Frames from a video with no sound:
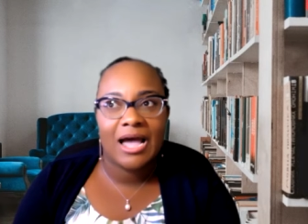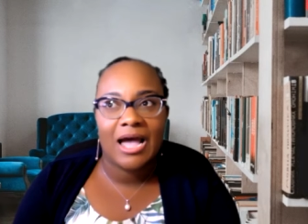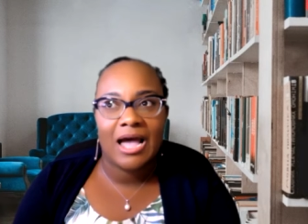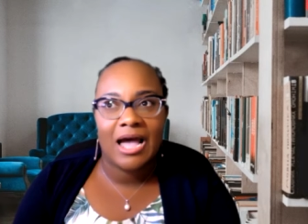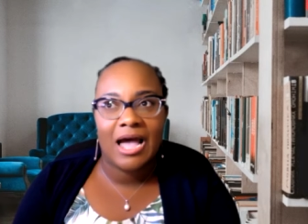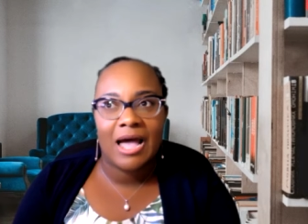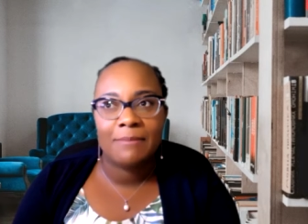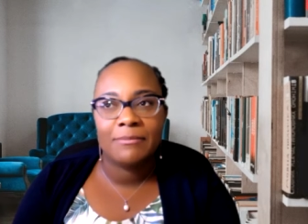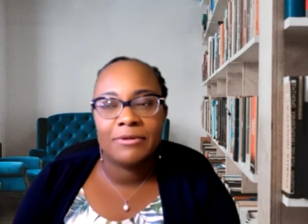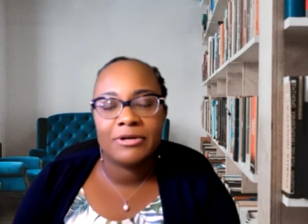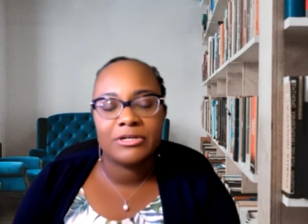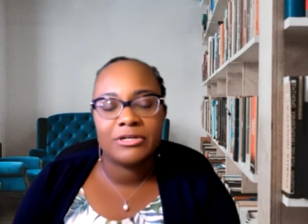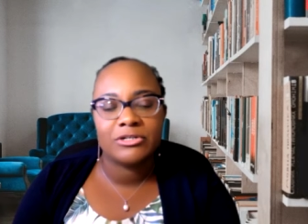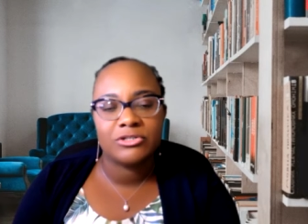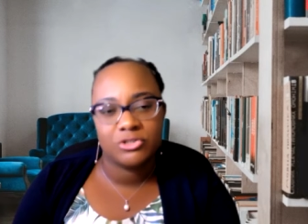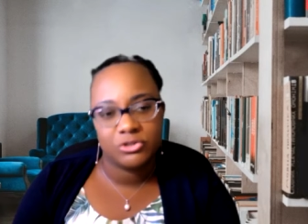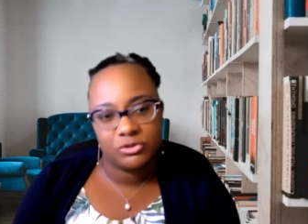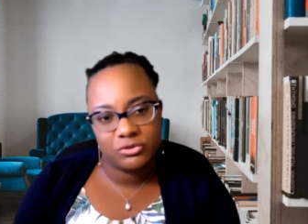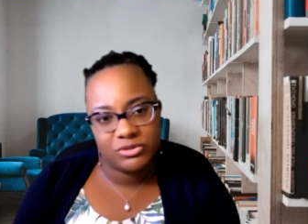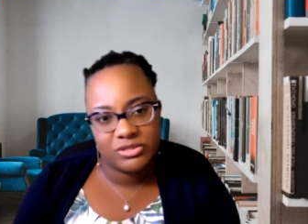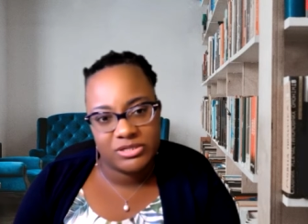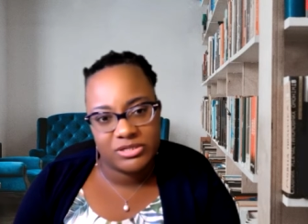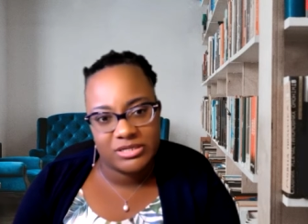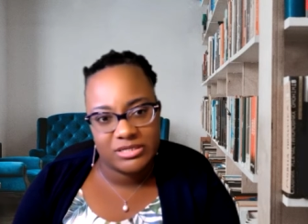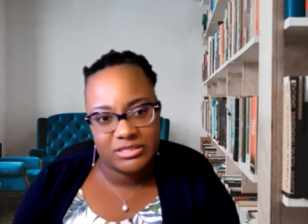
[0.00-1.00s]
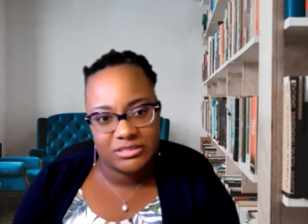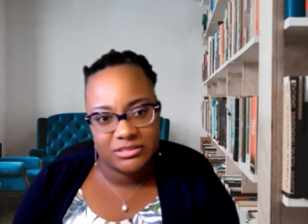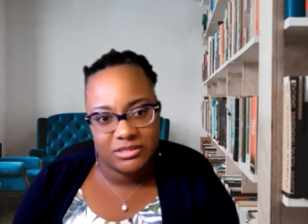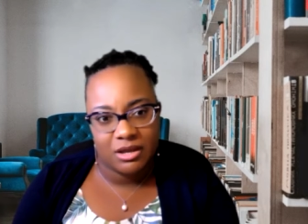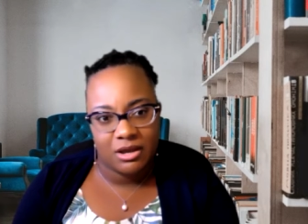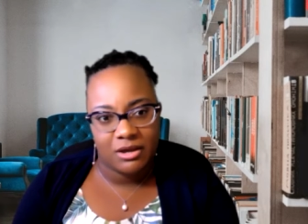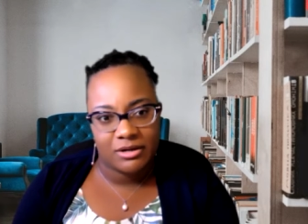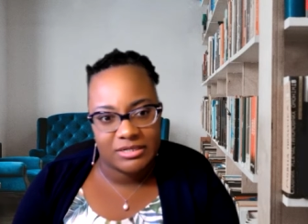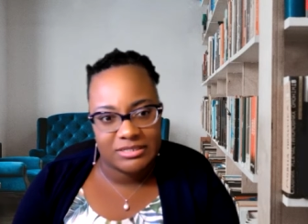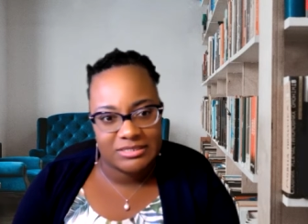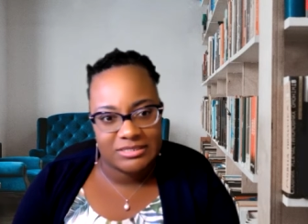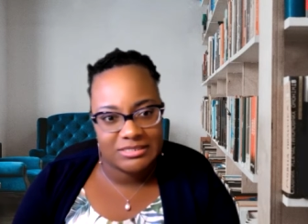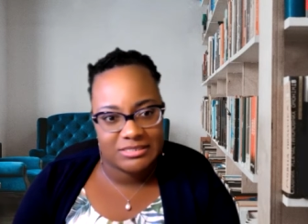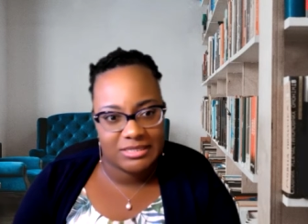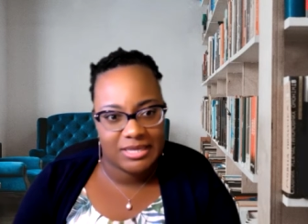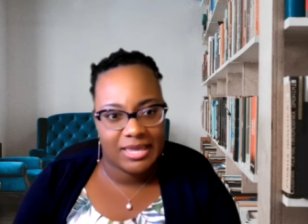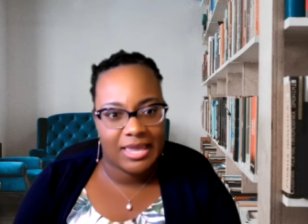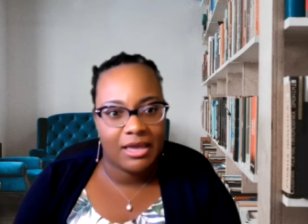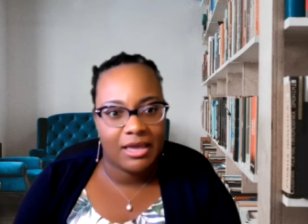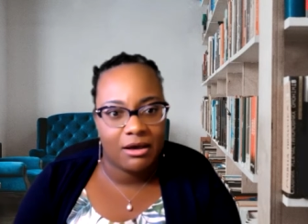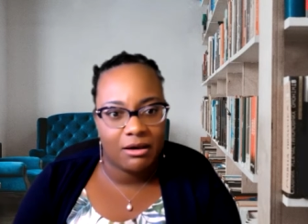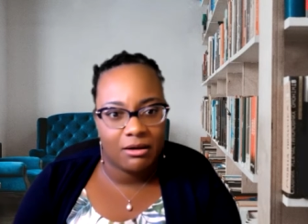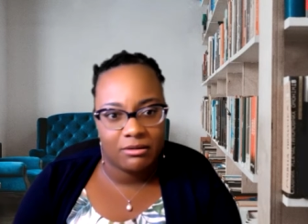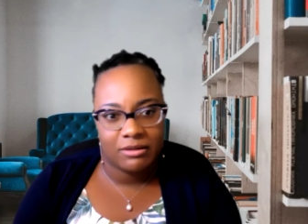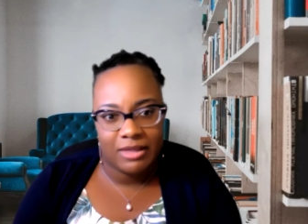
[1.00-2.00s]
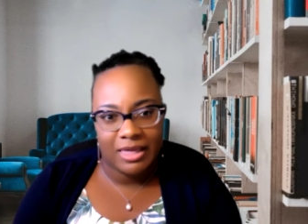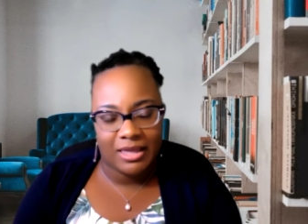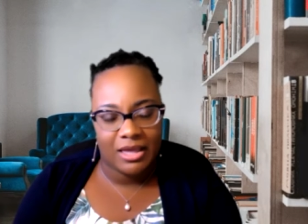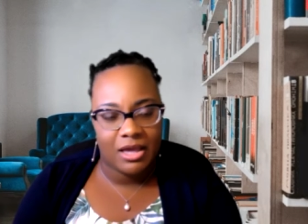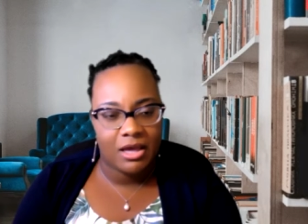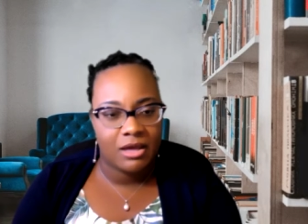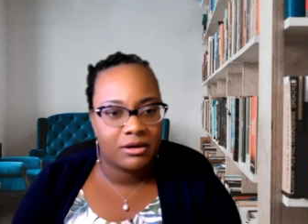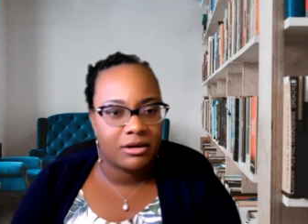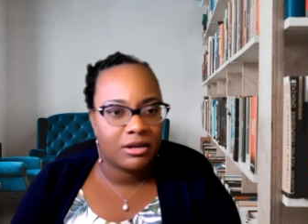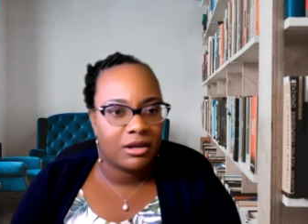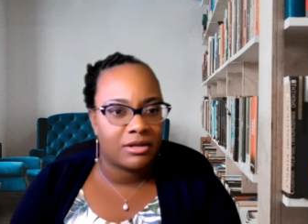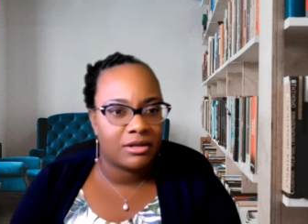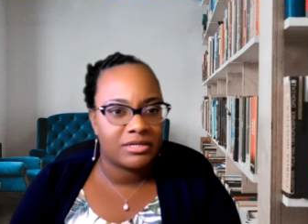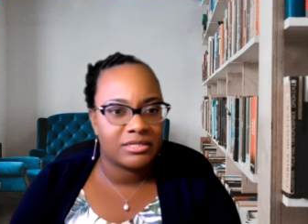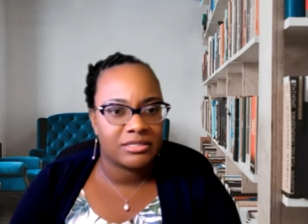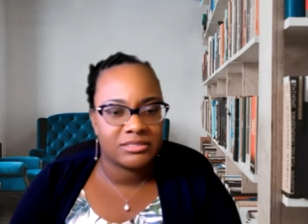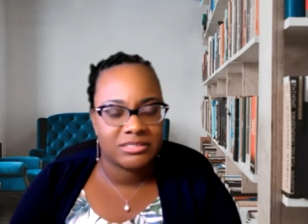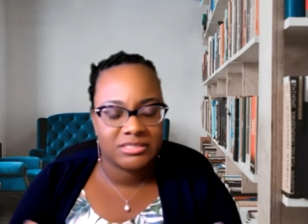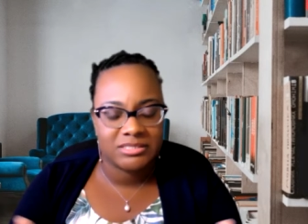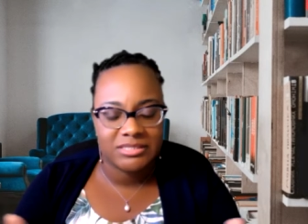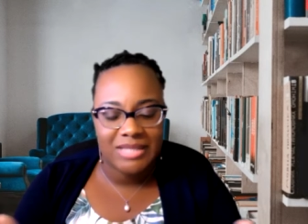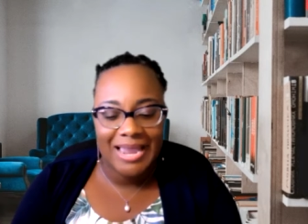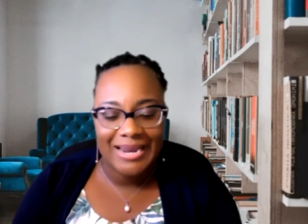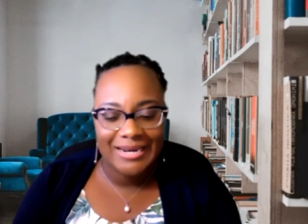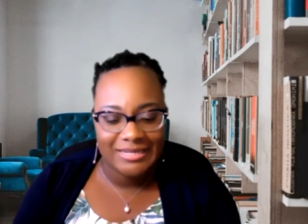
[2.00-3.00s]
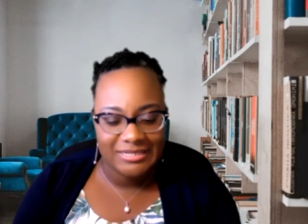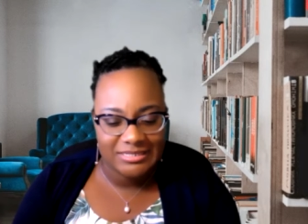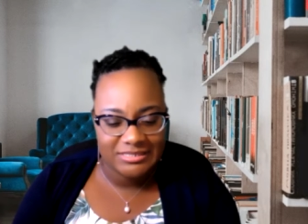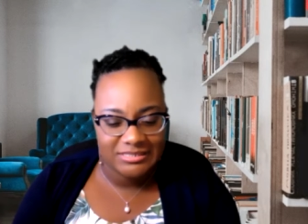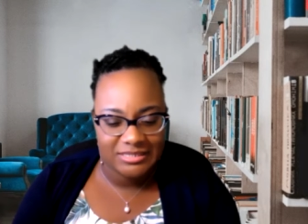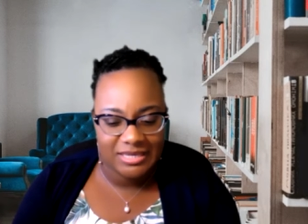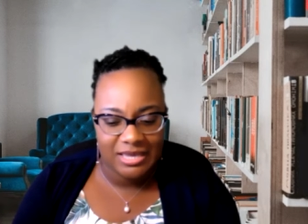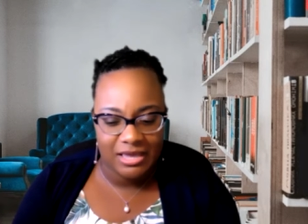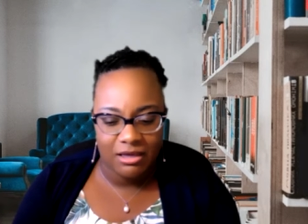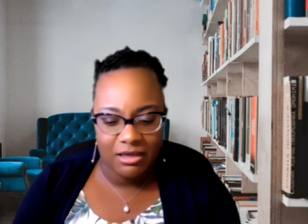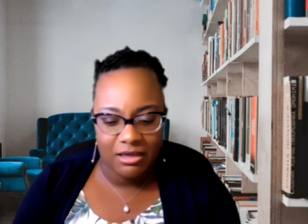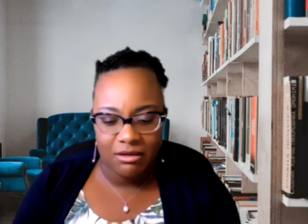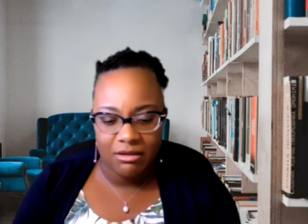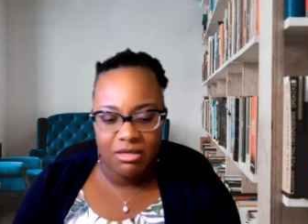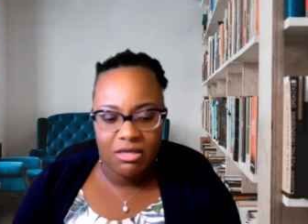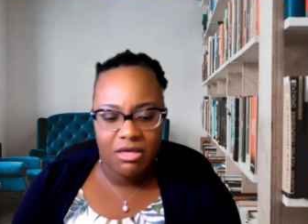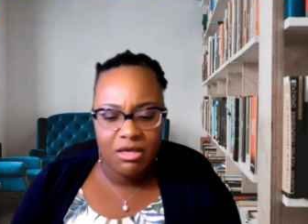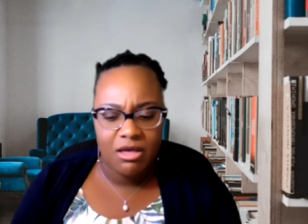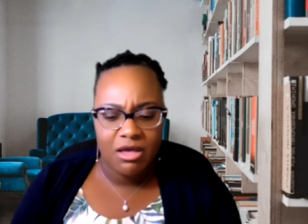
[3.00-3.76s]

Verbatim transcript: I'm going to do this on a scale, like on a sliding scale.